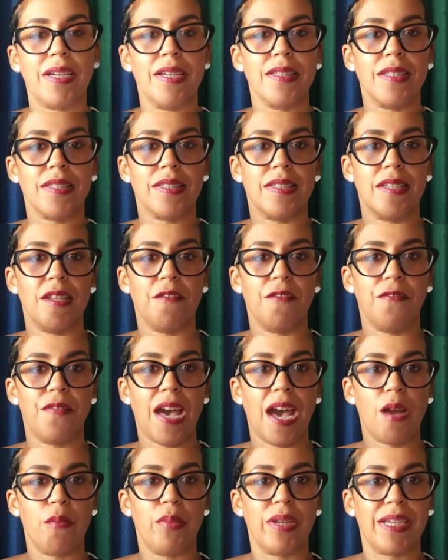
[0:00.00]
But because it's
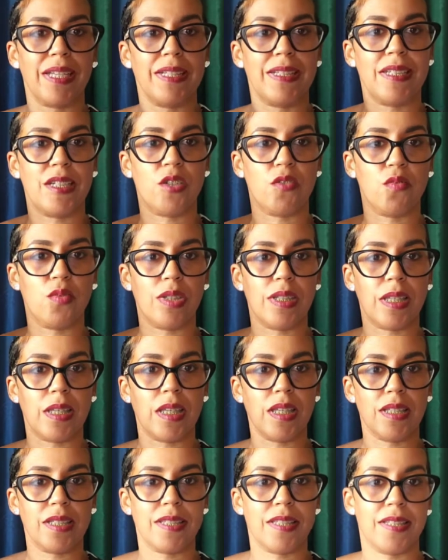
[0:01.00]
knit fabric, it didn't
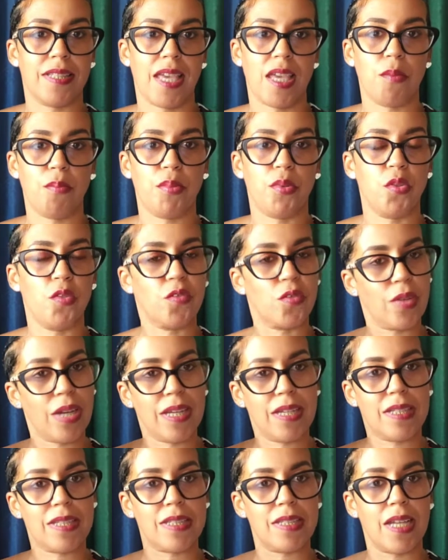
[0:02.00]
really stay
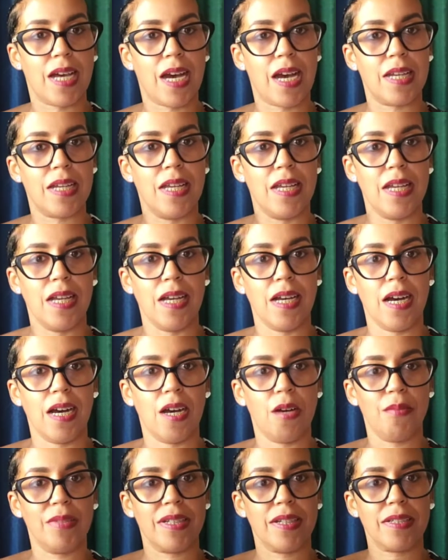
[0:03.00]
proofed, right? It's not,
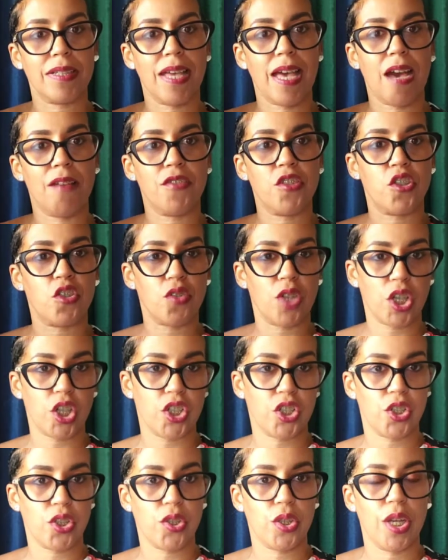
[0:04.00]
it doesn't have
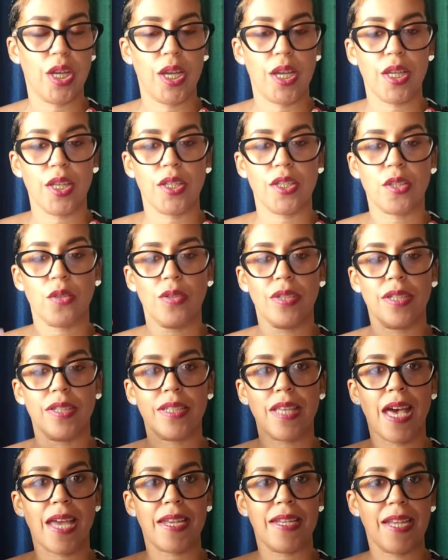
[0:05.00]
structure.
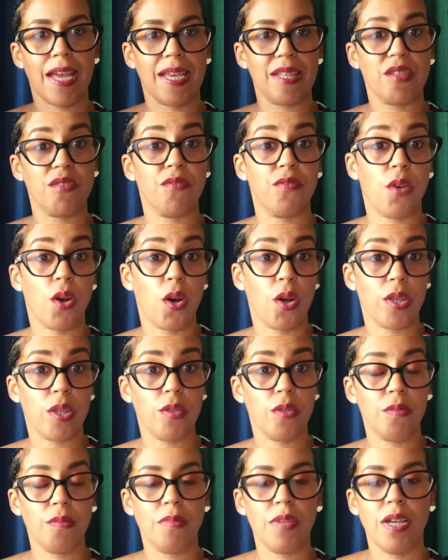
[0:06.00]
So it just had nice
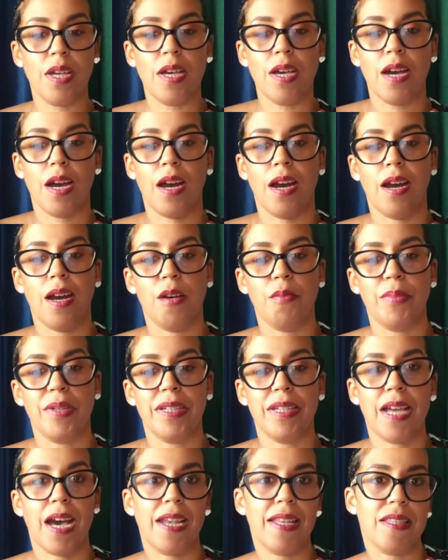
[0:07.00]
volume,
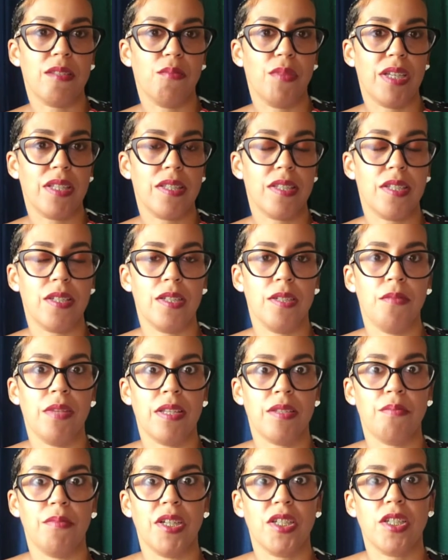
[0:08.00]
but not as
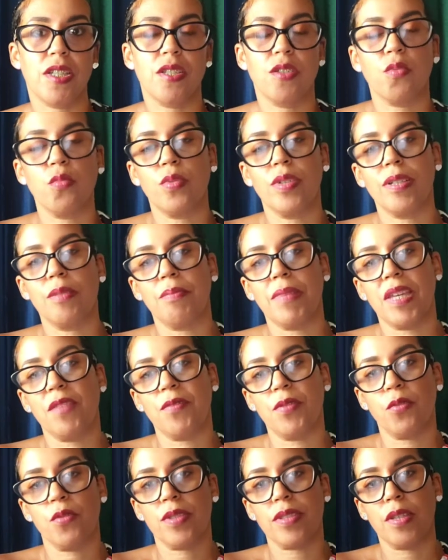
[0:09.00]
much as it
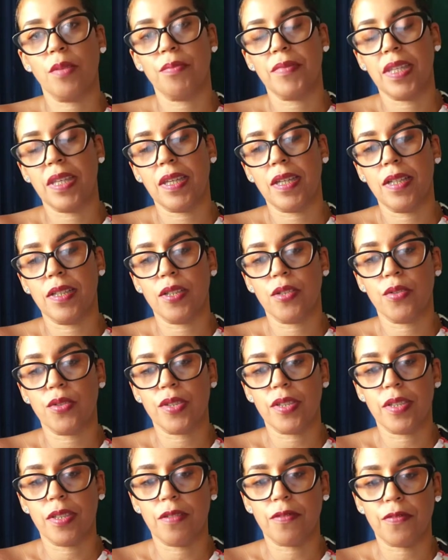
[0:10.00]
would maybe if it was something
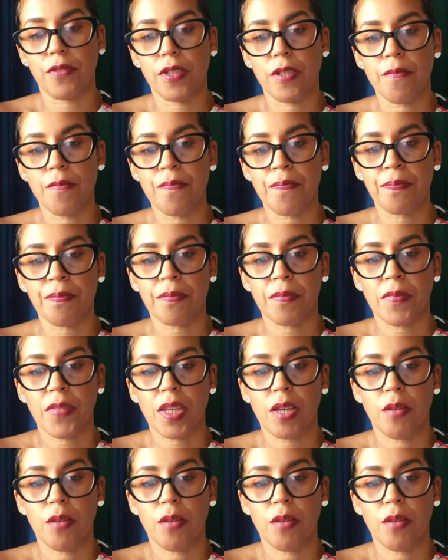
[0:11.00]
a little stiffer.